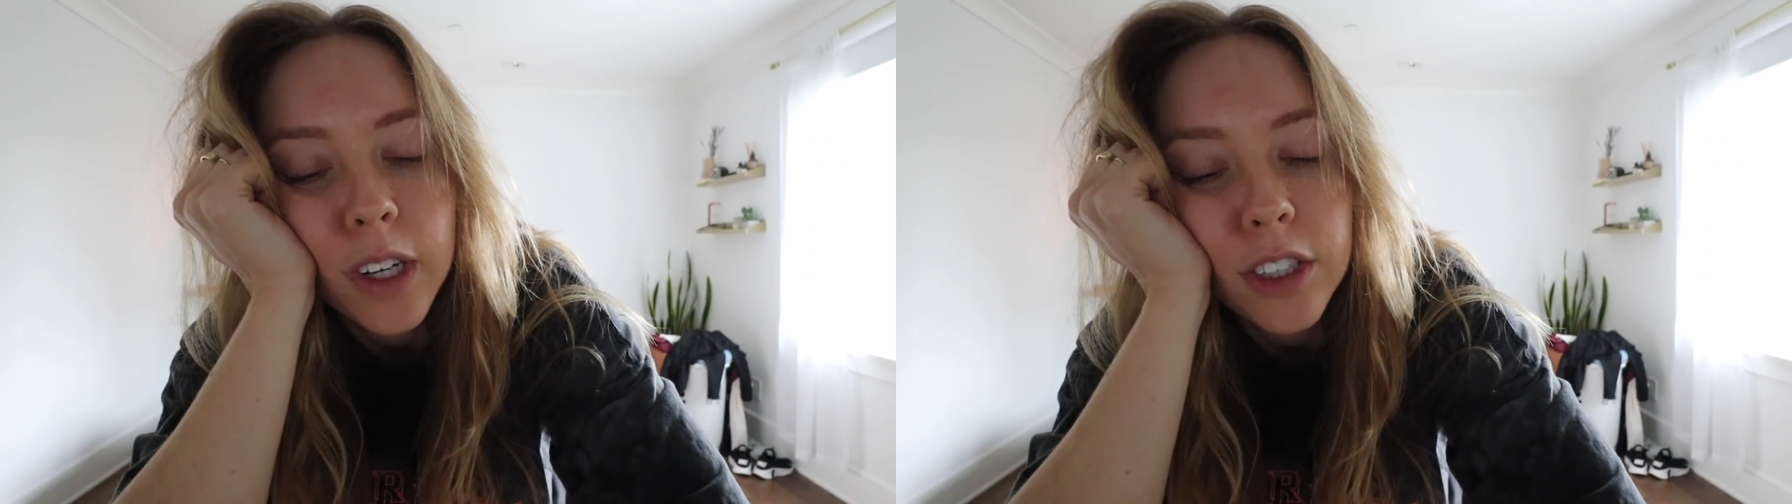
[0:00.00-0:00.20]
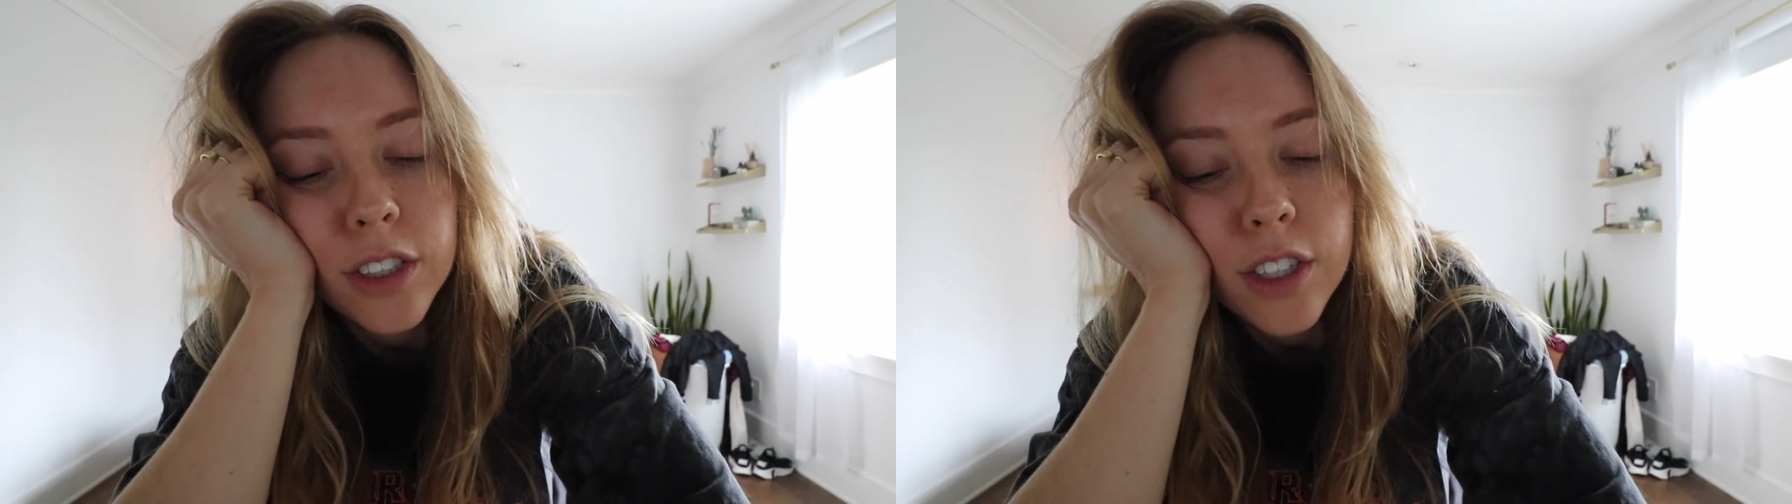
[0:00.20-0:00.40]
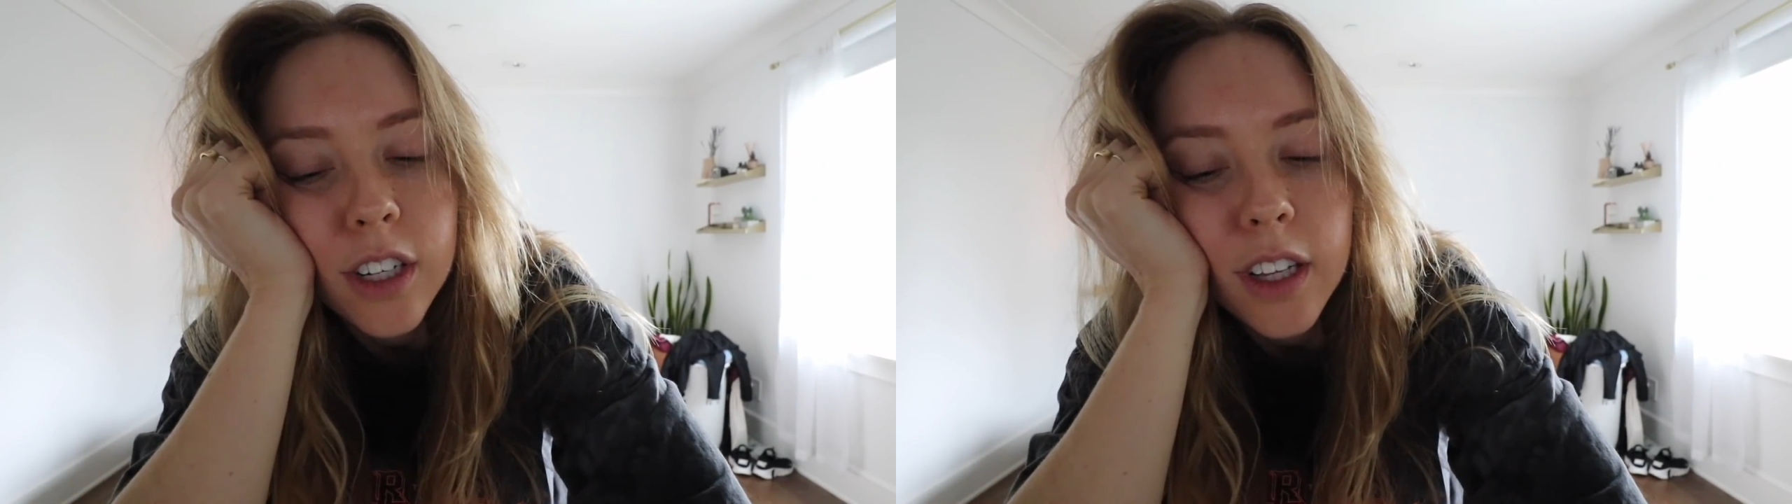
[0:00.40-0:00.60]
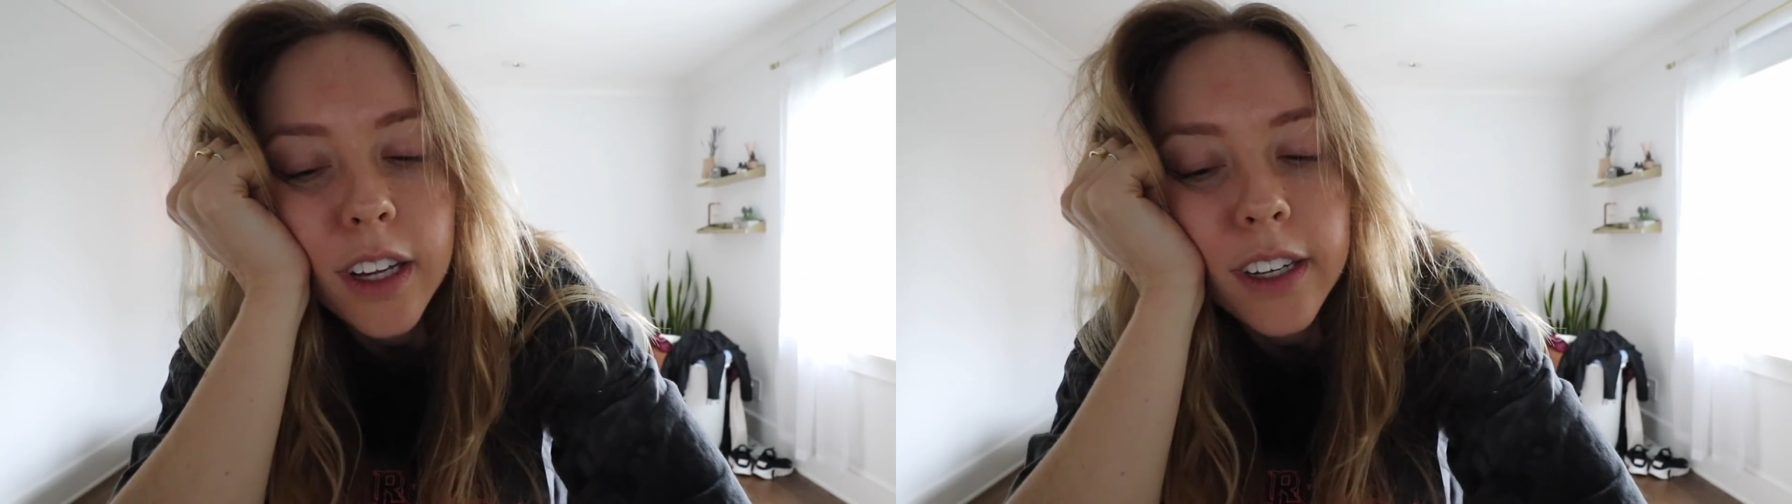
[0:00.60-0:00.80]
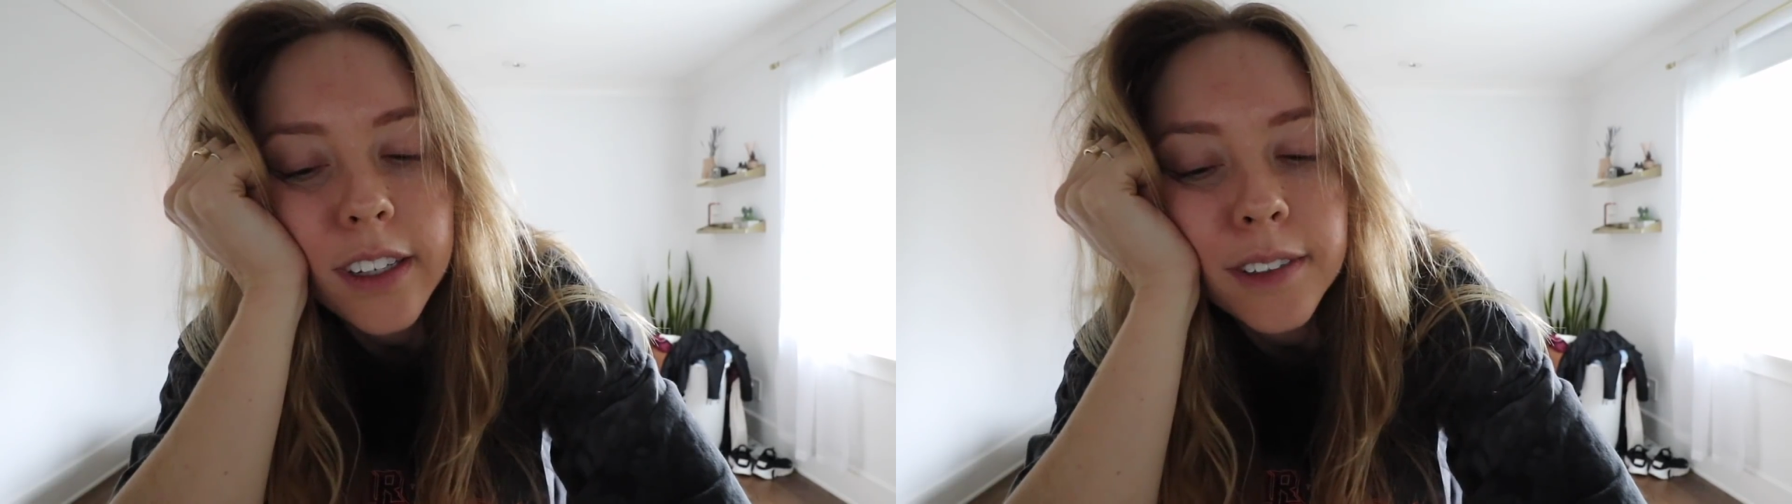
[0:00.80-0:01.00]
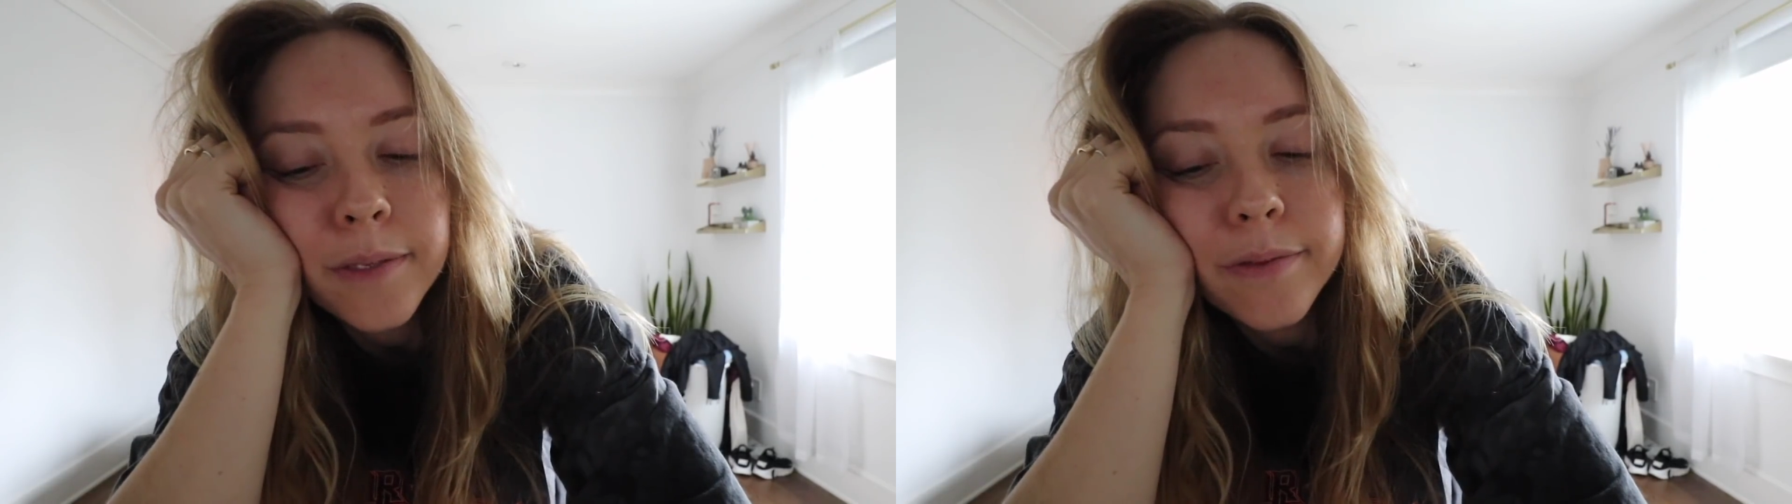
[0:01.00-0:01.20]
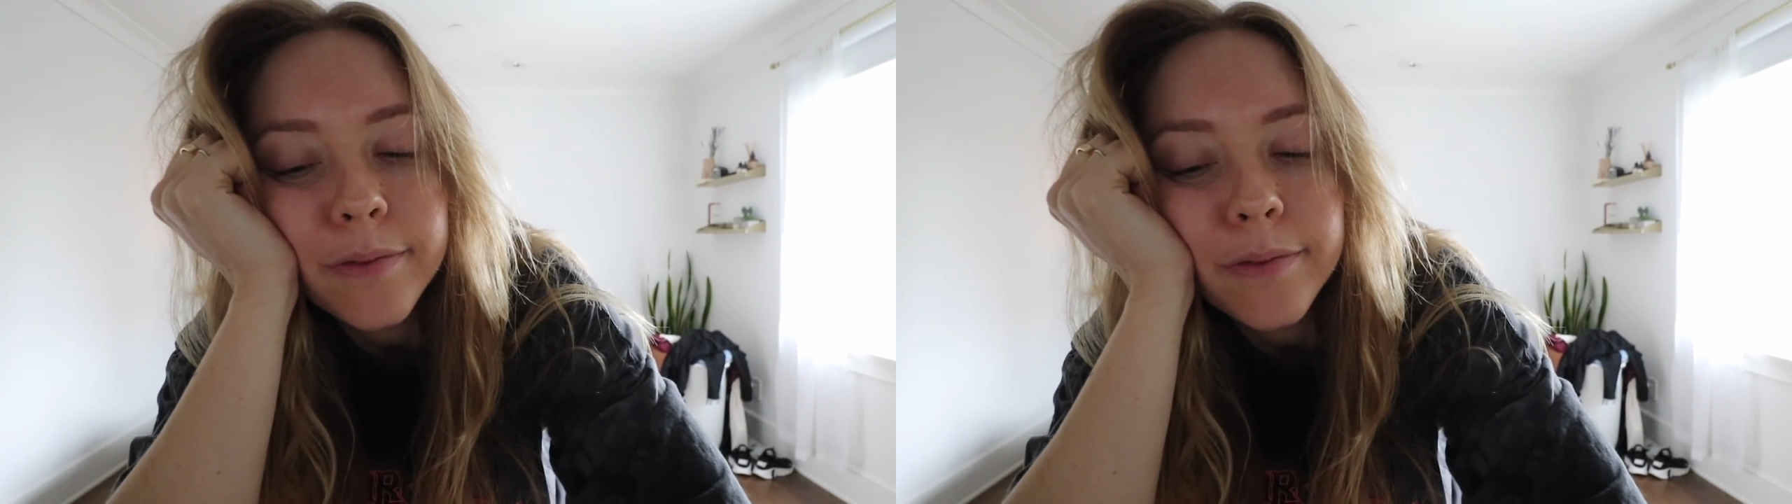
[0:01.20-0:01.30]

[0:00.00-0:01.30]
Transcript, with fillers: just took like a